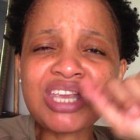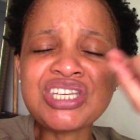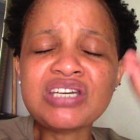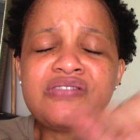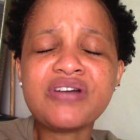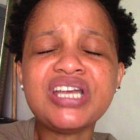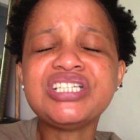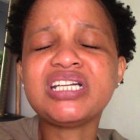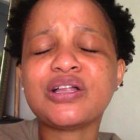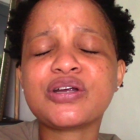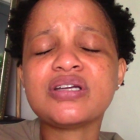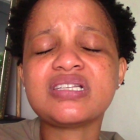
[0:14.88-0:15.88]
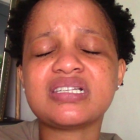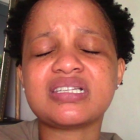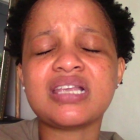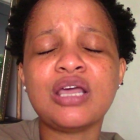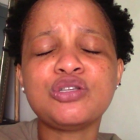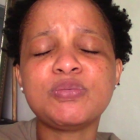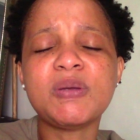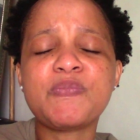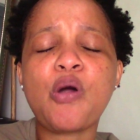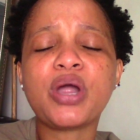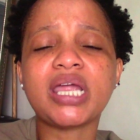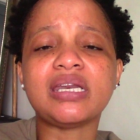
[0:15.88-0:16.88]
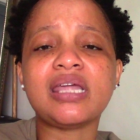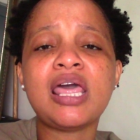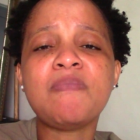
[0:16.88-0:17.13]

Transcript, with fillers: generational curses to be broken.